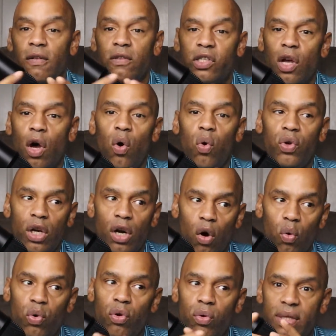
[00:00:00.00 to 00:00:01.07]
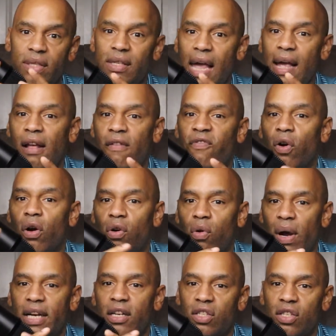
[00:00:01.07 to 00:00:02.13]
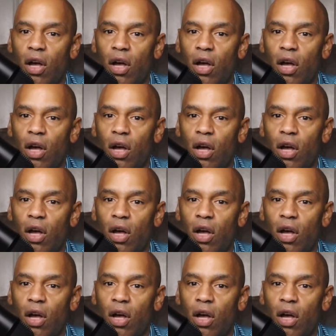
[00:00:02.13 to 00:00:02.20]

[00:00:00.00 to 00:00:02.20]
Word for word: So, you know, you can take it for a grain